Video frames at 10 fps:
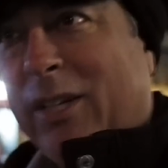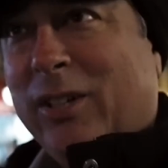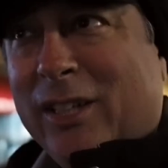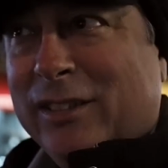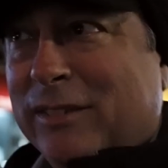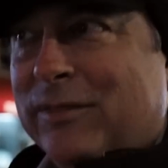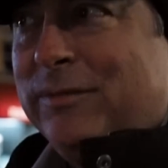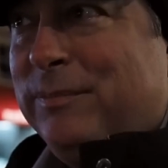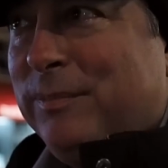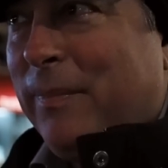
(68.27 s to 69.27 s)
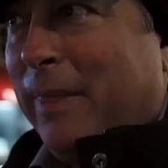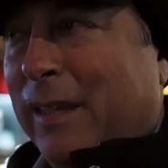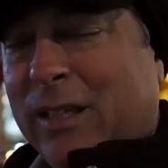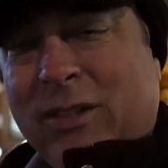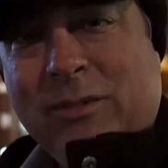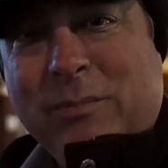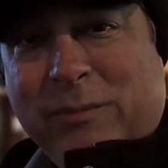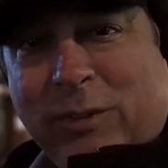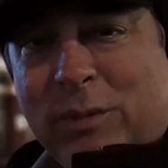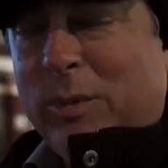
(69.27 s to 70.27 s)
on, you know,
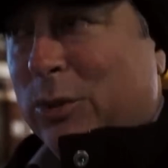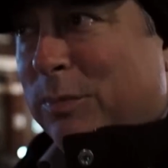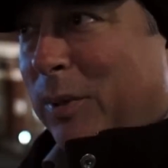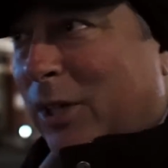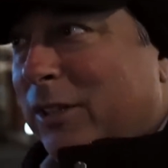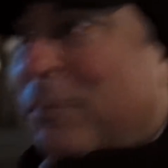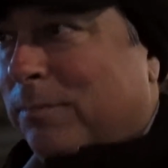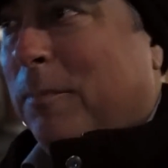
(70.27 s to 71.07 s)
for the most part.